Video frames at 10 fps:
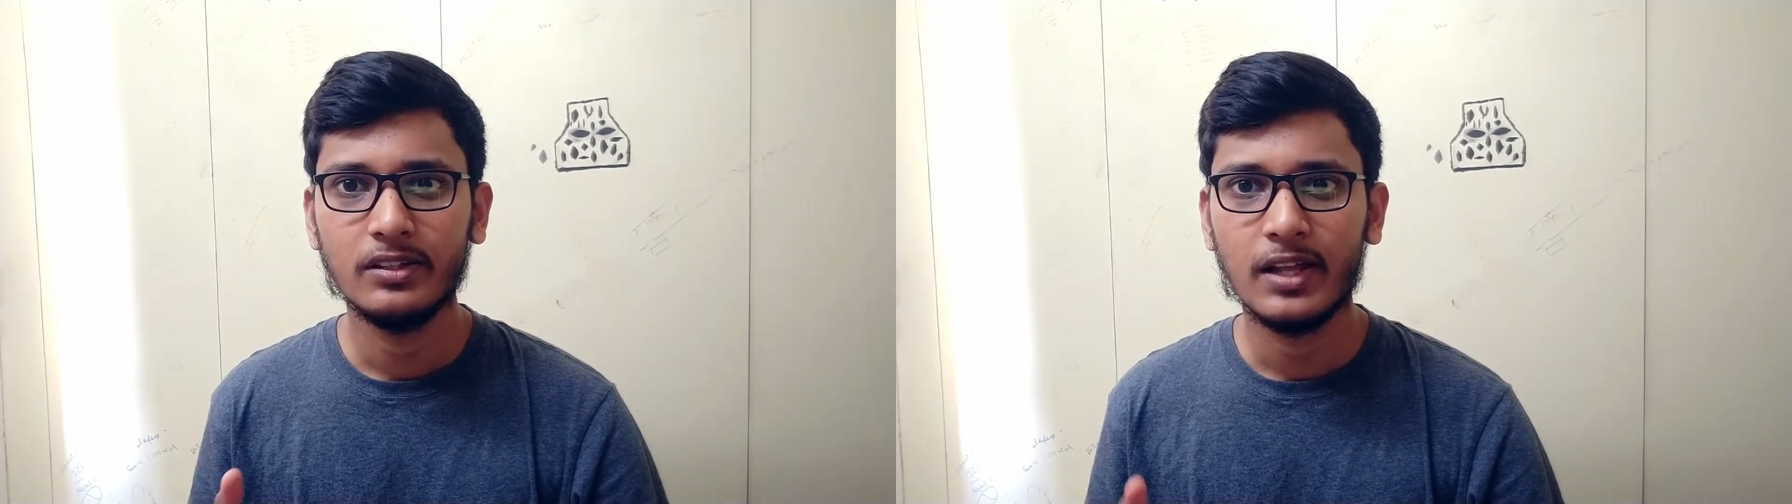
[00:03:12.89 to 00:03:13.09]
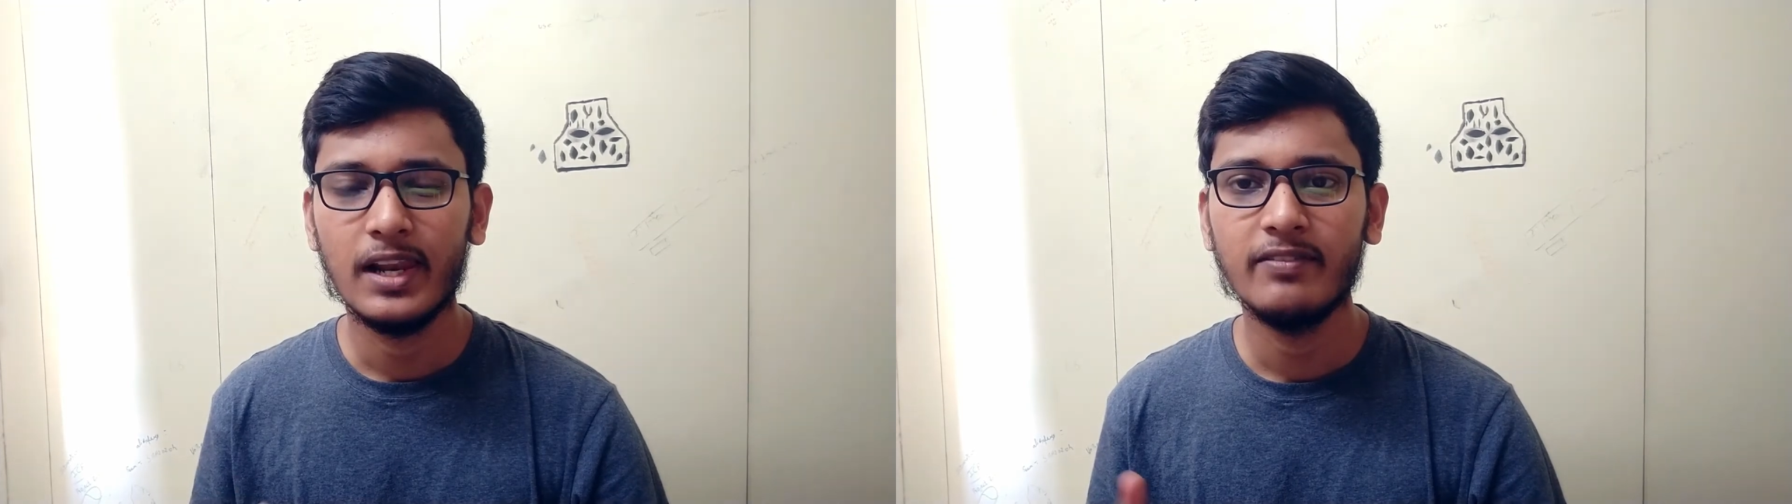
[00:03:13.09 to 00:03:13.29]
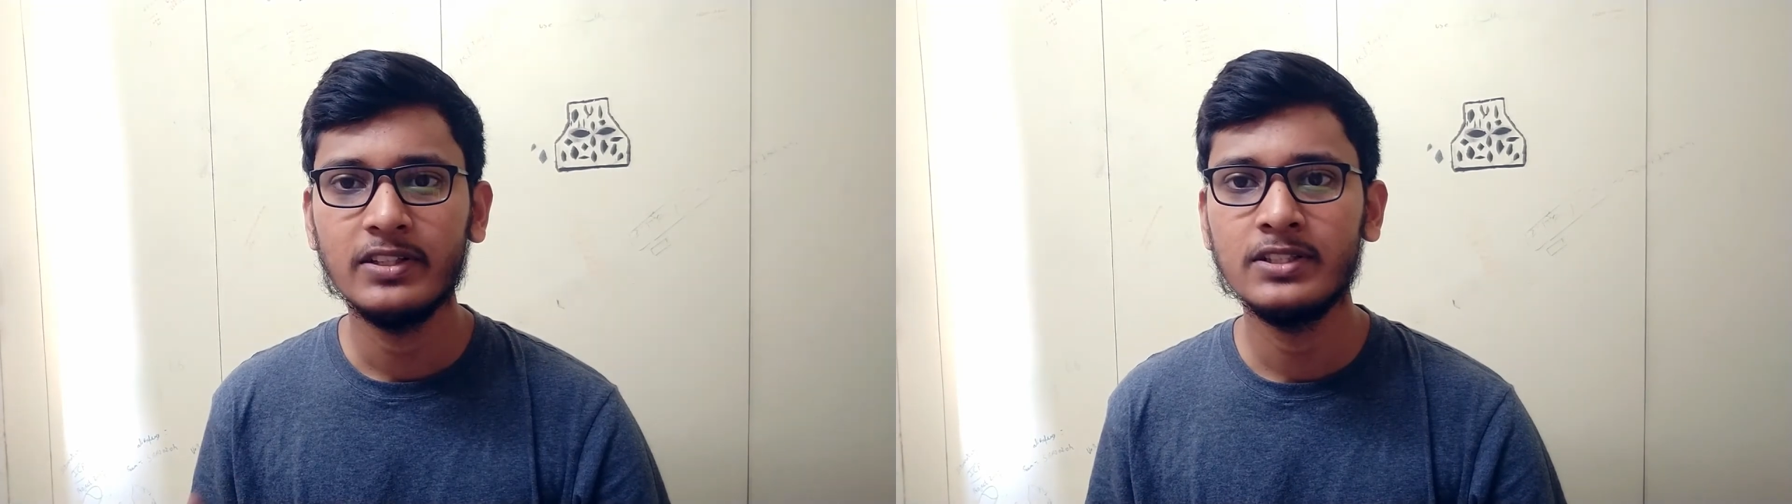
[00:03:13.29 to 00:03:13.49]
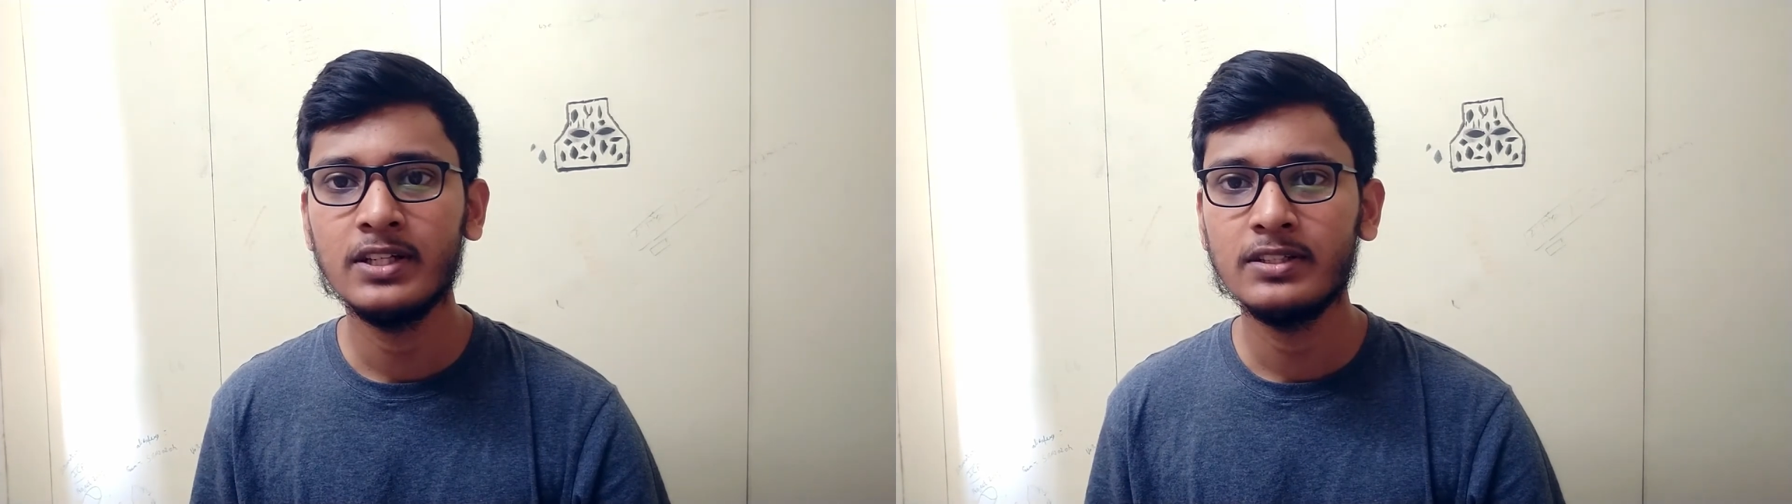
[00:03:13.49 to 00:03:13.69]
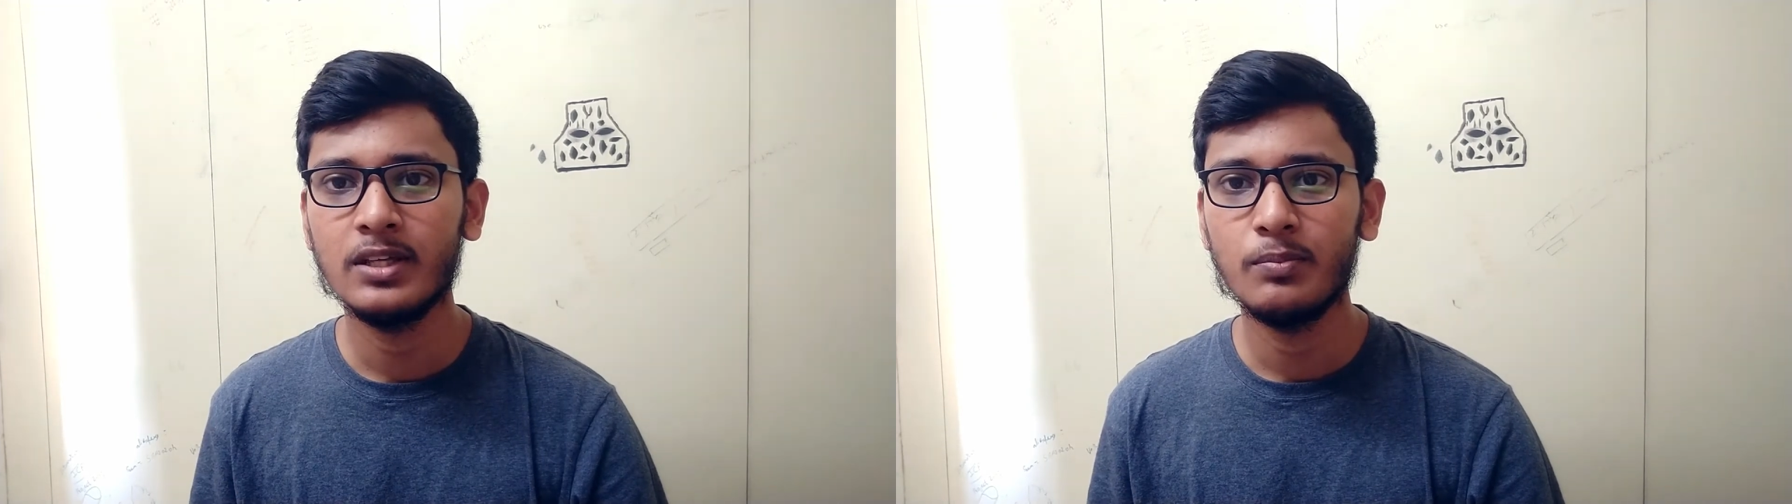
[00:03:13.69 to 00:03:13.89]
the 11th
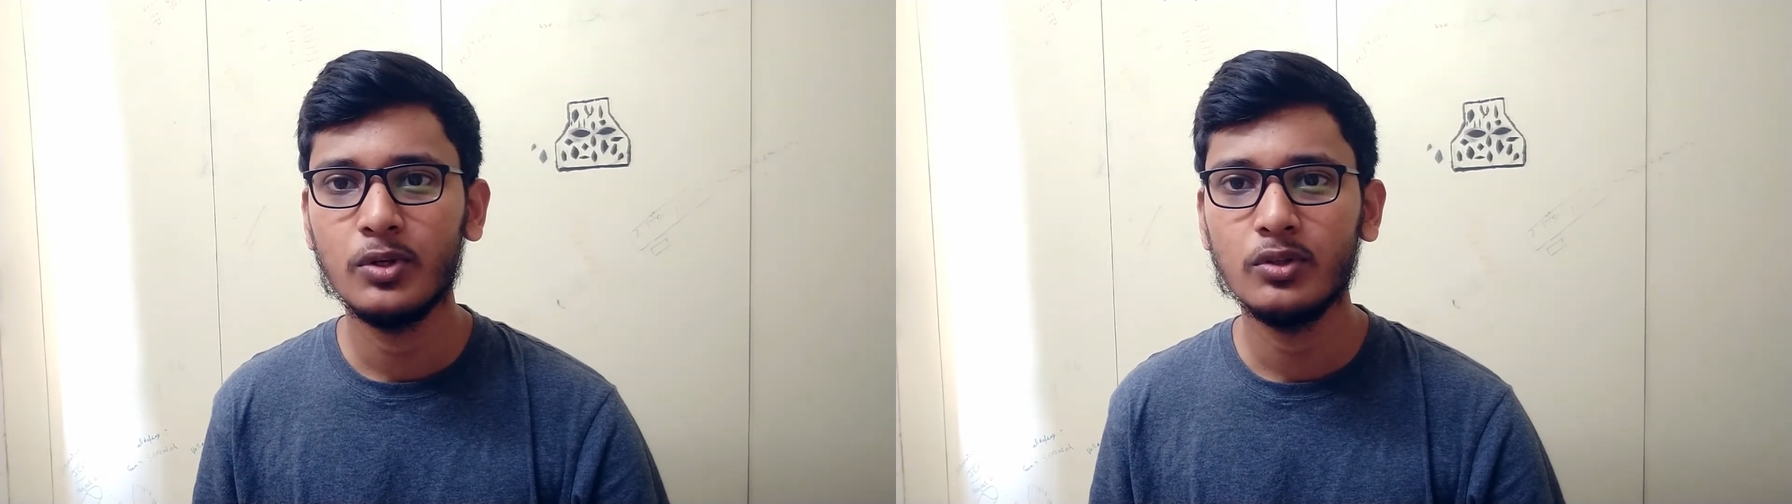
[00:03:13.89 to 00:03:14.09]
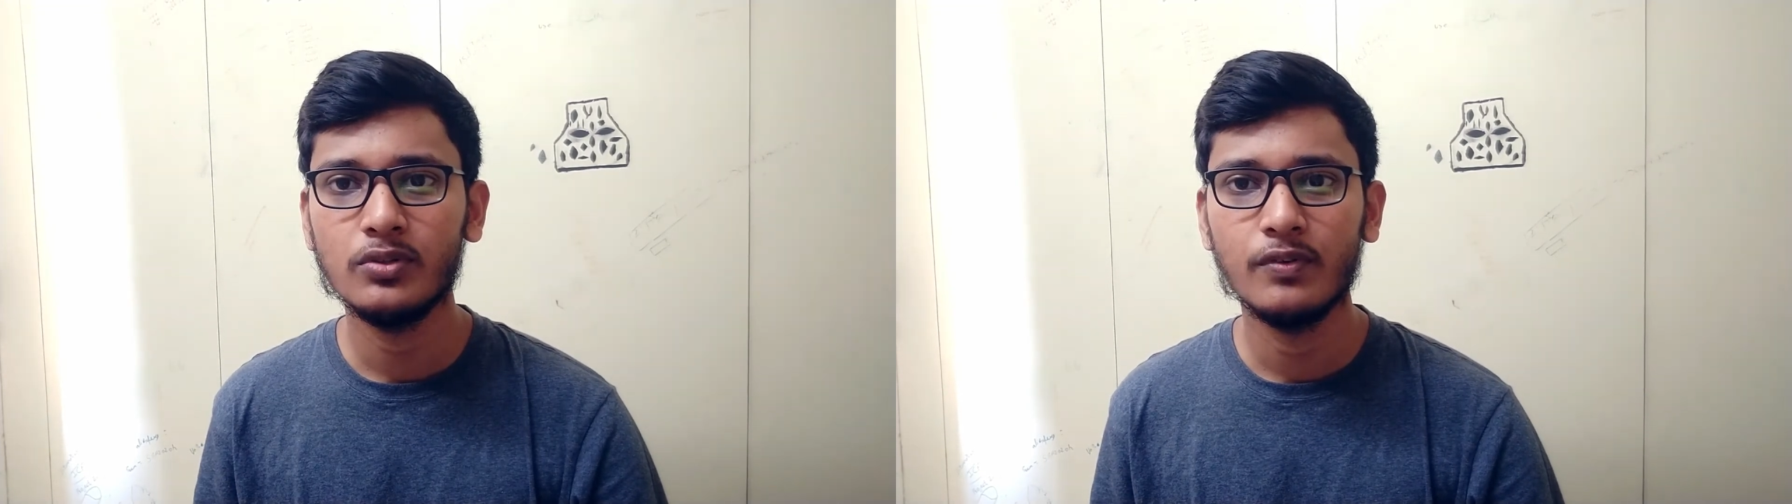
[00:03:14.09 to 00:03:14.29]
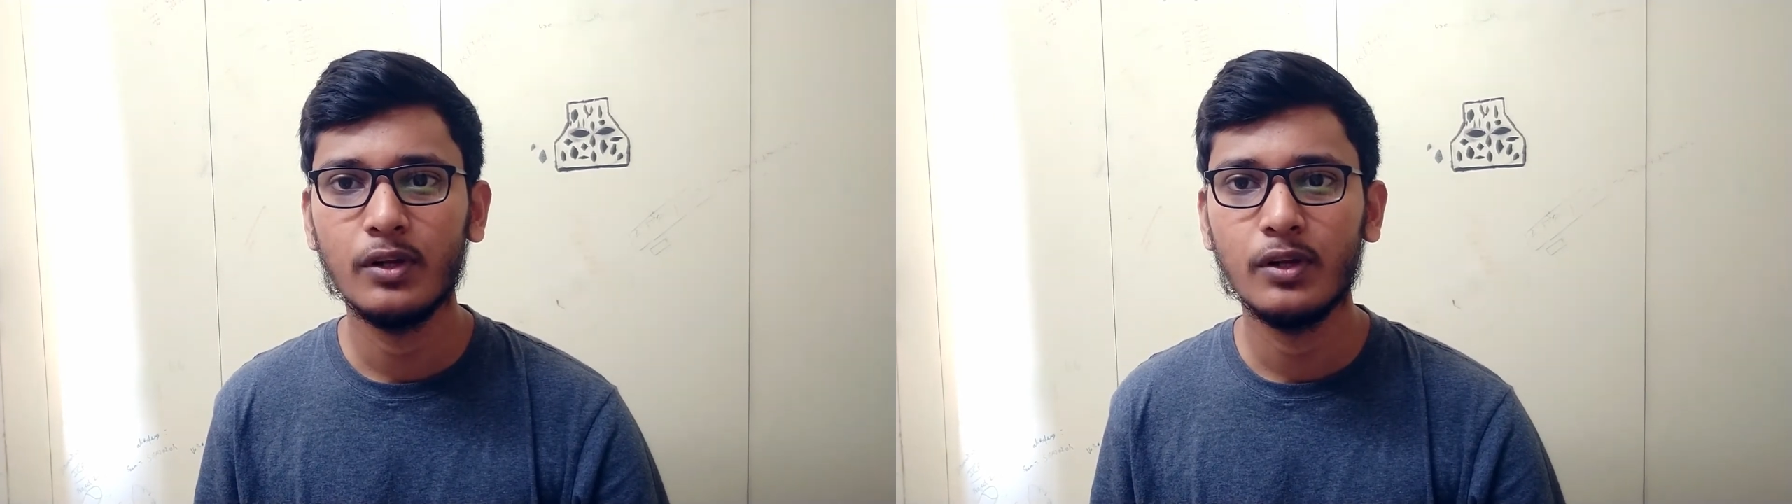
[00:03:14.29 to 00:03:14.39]
gen CPUs